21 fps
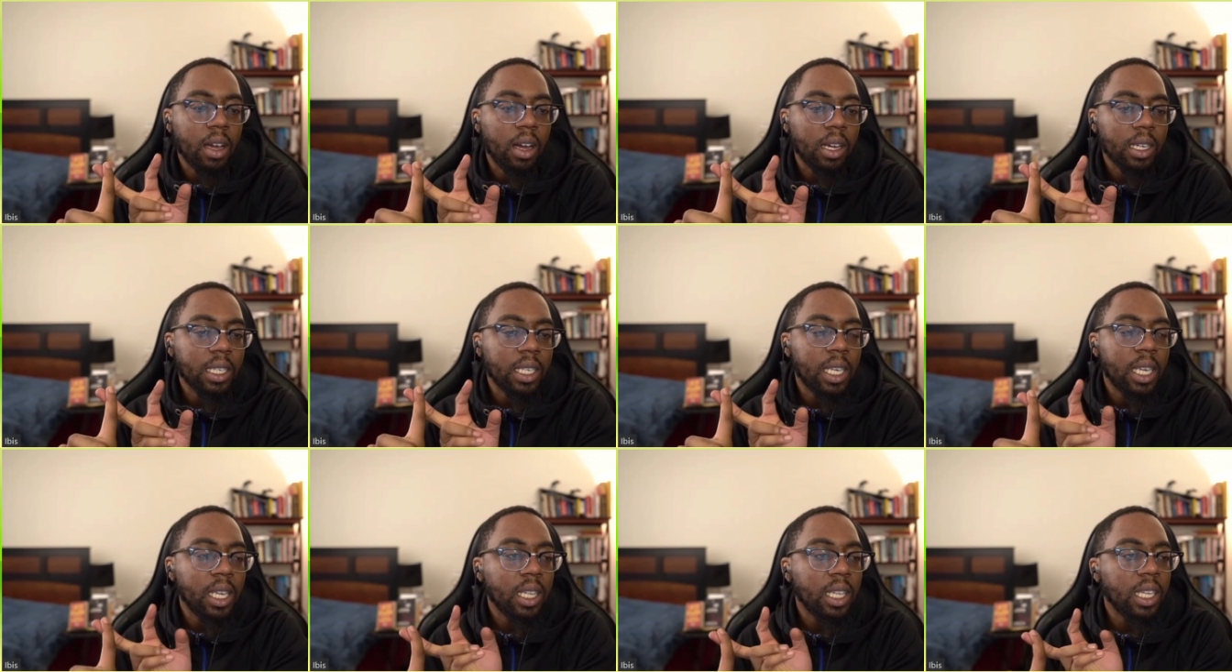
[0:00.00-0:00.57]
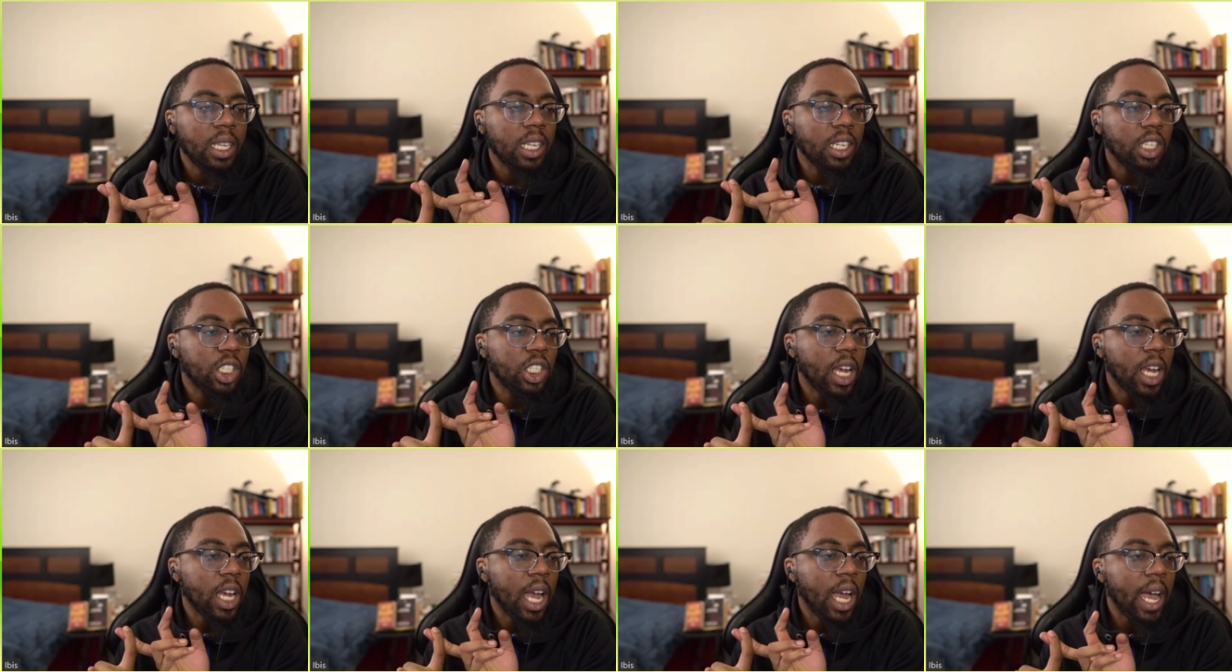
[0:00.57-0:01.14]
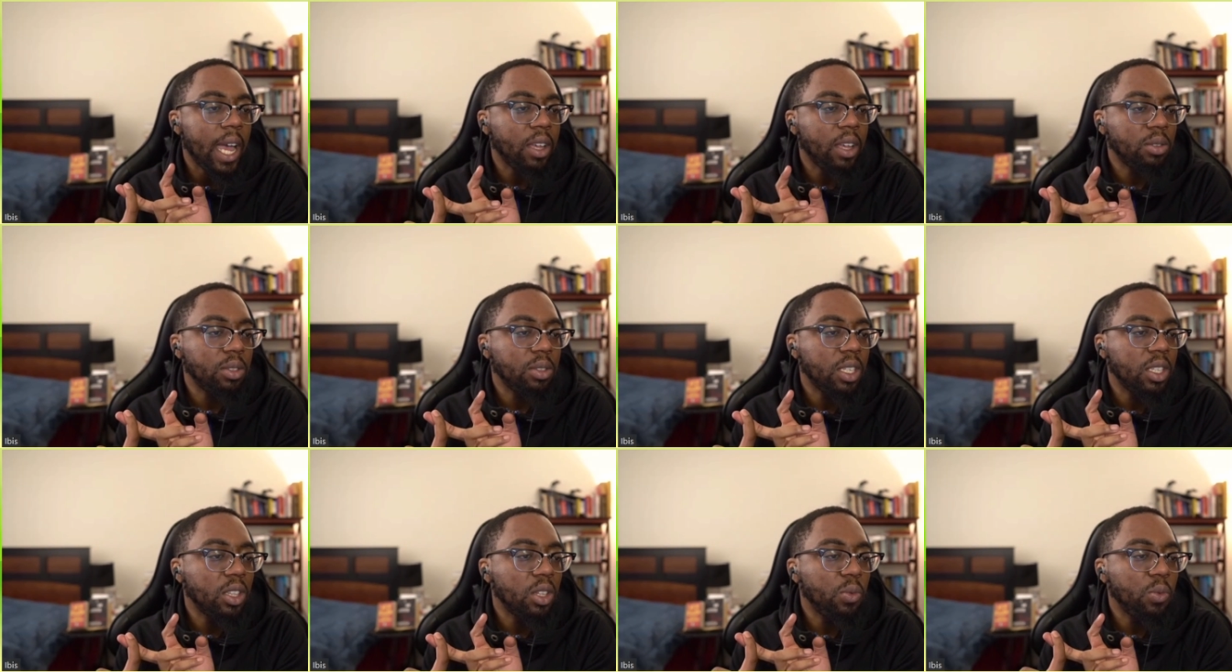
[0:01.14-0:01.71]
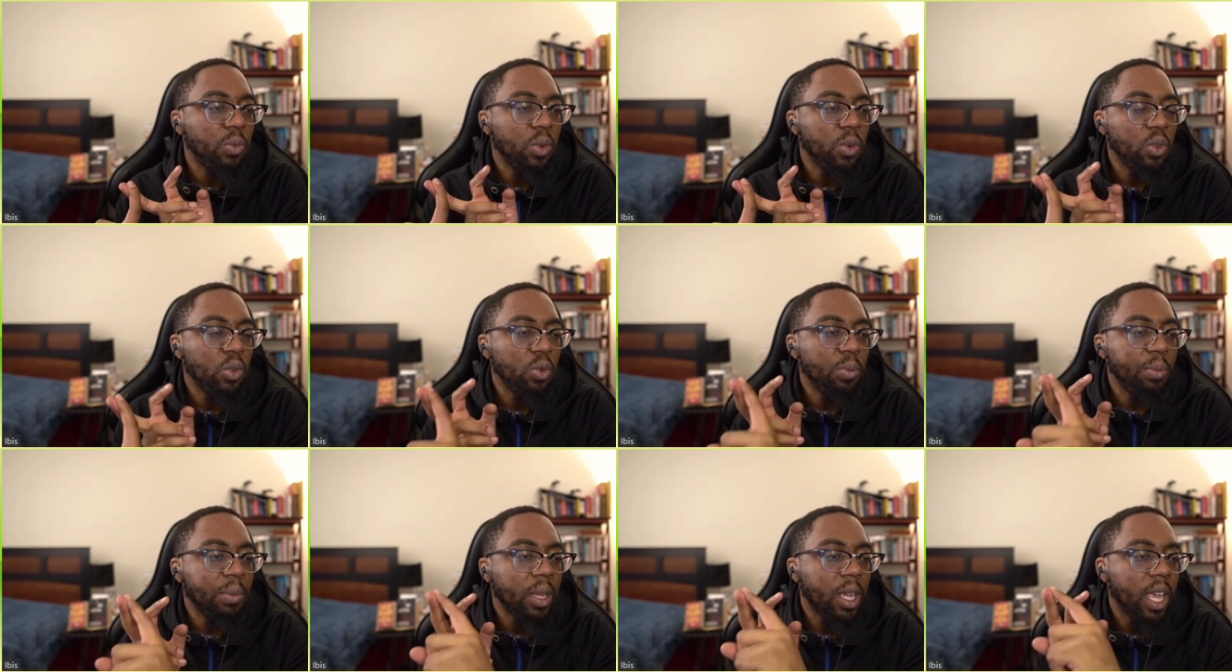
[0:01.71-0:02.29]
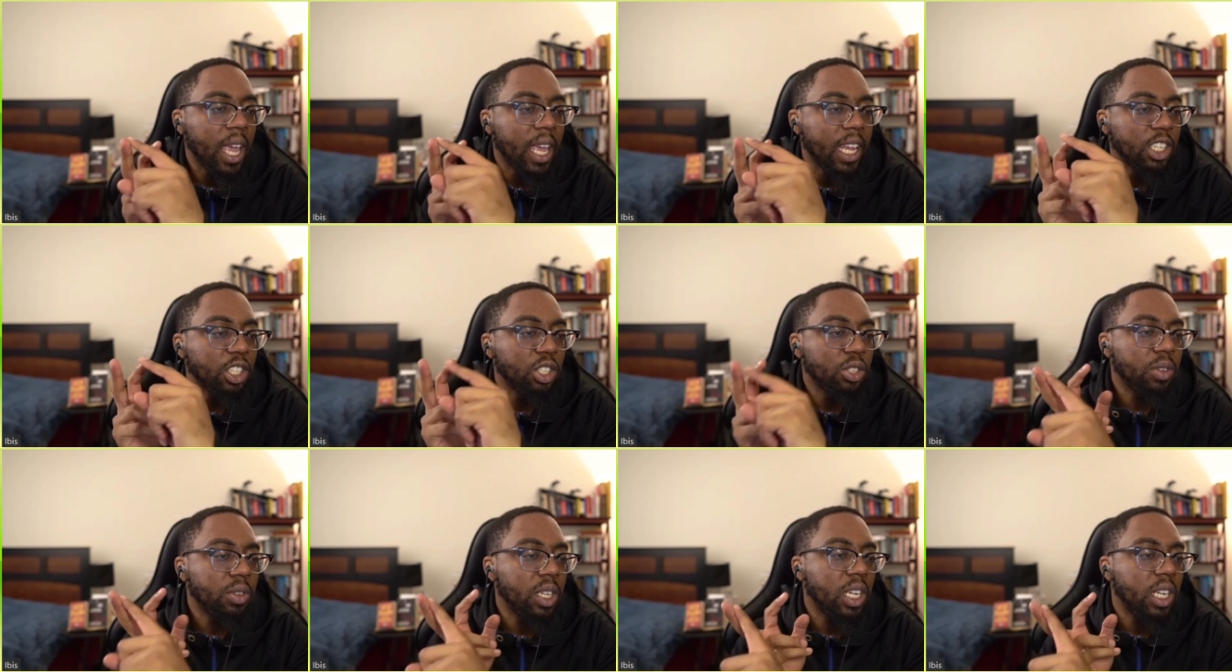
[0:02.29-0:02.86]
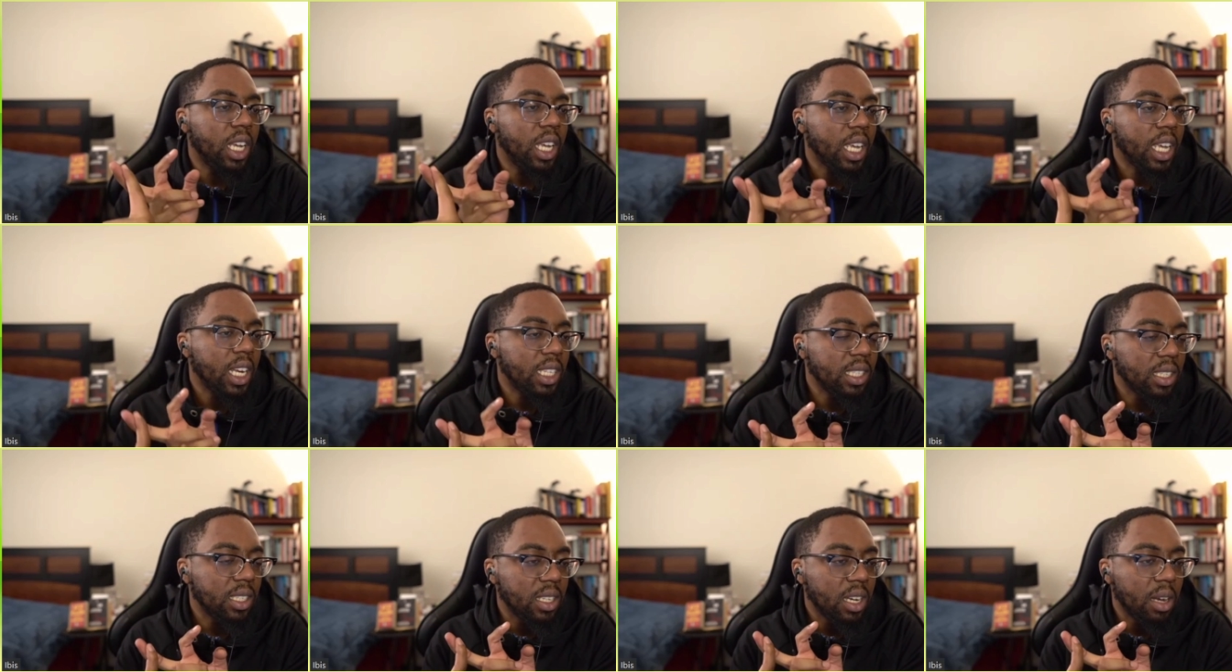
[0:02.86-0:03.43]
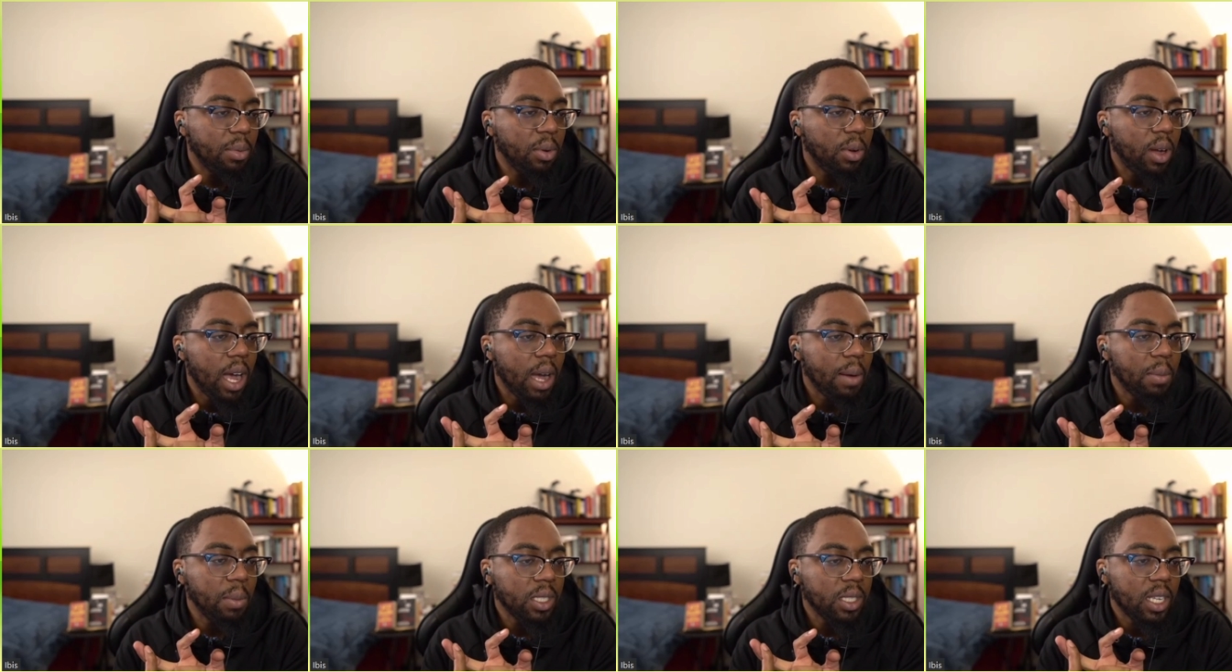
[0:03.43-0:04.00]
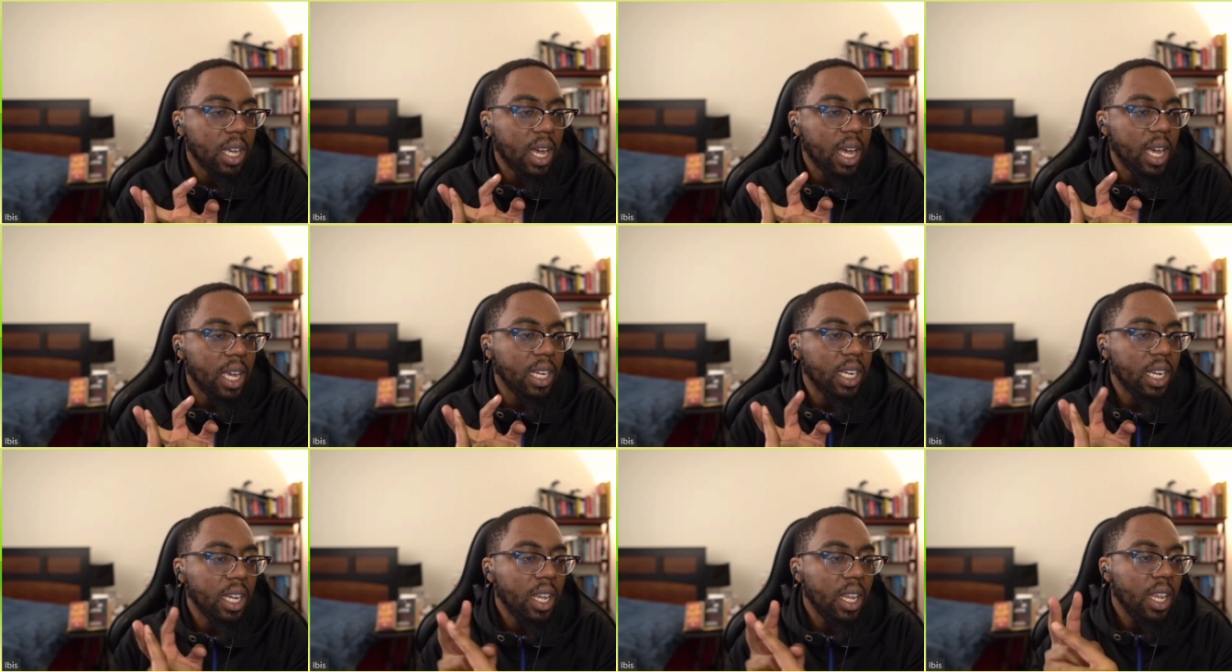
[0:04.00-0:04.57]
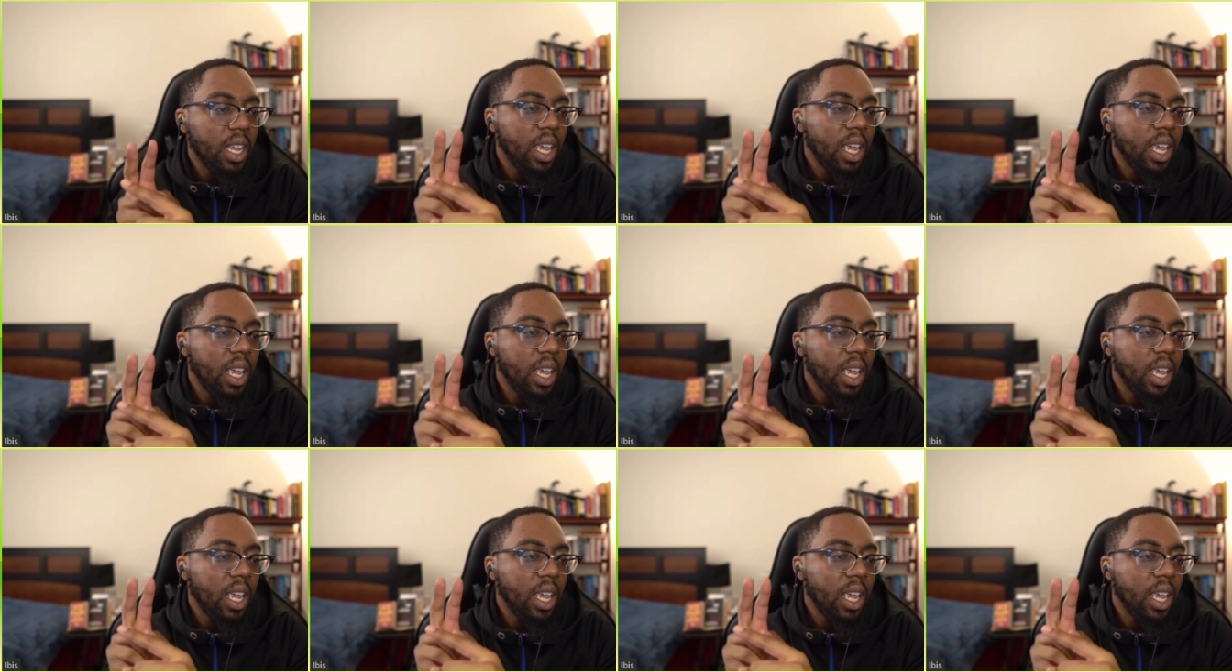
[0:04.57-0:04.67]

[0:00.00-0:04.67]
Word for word: killing a child in the womb and treating it as a double homicide,